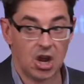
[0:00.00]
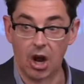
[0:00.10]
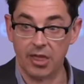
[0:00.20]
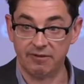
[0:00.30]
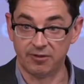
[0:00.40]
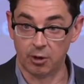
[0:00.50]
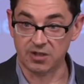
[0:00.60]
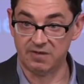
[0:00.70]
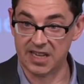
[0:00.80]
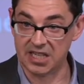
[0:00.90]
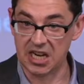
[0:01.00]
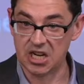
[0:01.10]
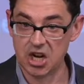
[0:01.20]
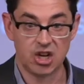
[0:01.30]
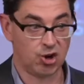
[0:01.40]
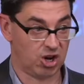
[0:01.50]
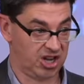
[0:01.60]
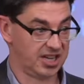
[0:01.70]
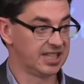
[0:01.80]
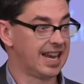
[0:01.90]
On the first visit, you're going
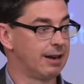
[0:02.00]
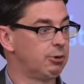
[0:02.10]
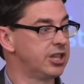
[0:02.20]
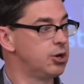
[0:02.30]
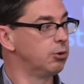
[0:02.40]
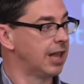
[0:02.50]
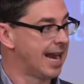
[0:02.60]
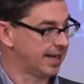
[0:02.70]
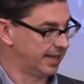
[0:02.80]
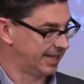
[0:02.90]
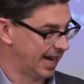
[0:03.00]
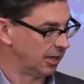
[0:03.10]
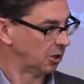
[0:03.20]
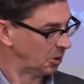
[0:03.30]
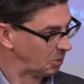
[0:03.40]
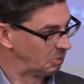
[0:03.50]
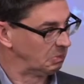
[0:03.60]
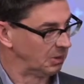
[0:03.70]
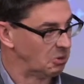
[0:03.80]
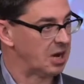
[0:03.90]
to decide whether you like the tailor,
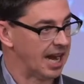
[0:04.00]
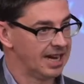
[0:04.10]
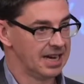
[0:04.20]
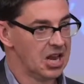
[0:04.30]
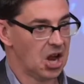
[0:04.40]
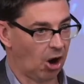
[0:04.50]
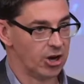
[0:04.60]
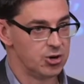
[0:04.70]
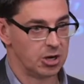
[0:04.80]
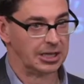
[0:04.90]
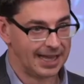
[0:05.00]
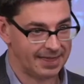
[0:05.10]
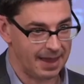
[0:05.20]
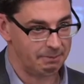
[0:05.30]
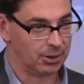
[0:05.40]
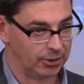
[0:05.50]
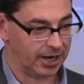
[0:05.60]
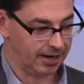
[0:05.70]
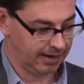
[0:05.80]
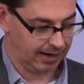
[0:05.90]
okay? Are you going to let them build
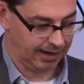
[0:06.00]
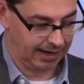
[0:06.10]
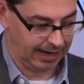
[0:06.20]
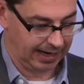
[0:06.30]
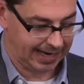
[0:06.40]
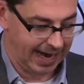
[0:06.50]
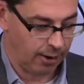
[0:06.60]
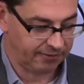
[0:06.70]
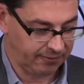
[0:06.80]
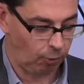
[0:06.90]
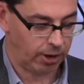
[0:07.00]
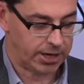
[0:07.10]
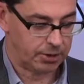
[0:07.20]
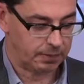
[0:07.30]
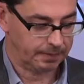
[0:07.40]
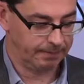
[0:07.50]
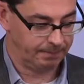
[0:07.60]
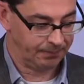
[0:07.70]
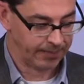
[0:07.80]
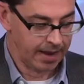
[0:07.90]
a gown for you?
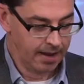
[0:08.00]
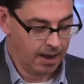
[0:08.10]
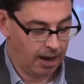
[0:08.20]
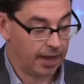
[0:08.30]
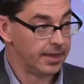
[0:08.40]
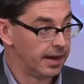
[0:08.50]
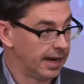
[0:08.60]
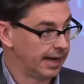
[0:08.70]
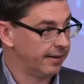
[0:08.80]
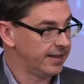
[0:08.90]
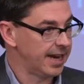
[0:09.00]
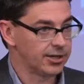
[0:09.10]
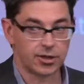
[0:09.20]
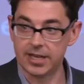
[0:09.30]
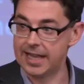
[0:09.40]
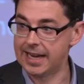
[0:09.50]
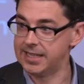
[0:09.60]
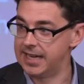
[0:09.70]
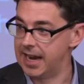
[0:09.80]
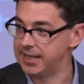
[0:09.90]
And if the answer to that
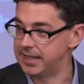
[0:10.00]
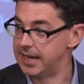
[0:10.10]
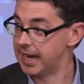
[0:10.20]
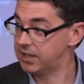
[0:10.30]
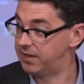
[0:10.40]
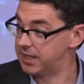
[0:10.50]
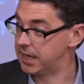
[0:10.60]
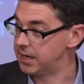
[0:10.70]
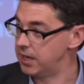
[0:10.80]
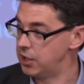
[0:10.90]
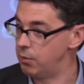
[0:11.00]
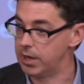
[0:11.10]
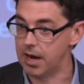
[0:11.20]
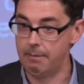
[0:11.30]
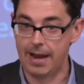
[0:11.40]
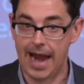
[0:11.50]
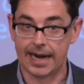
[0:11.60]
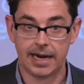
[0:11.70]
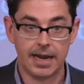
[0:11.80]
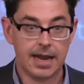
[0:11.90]
is yes, the next visit you would come
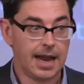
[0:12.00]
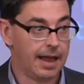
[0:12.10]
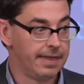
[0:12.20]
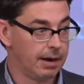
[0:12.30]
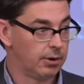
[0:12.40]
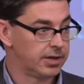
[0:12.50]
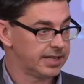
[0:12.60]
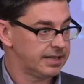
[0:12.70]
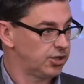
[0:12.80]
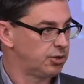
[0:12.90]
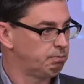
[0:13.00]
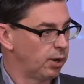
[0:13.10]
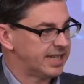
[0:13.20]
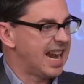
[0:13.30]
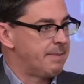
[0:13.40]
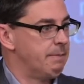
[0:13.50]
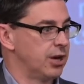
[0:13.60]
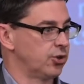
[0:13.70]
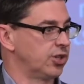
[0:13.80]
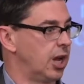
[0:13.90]
back and they would put tape
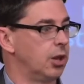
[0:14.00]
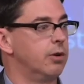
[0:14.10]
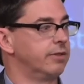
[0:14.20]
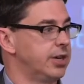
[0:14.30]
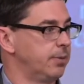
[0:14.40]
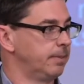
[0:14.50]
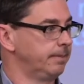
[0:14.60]
measures all over you.